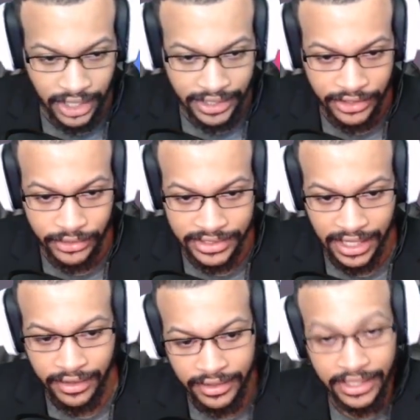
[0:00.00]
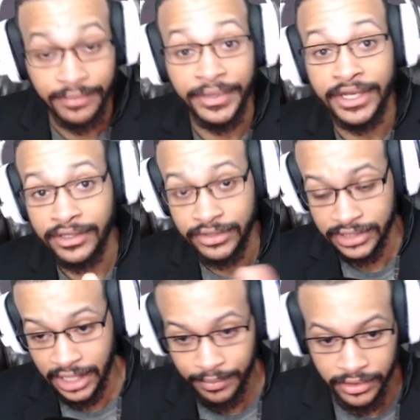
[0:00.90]
He goes down, and immediately you
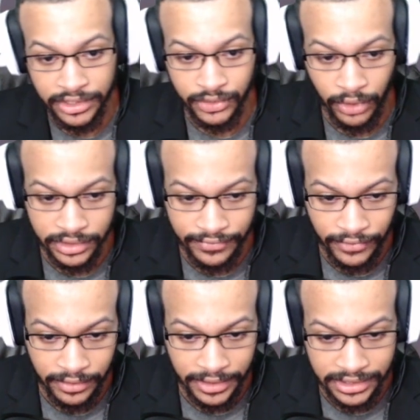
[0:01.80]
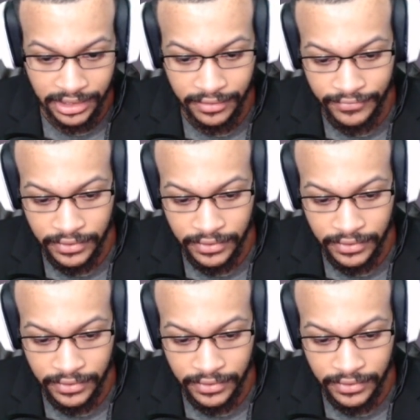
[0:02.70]
see I build these walls in front of myself,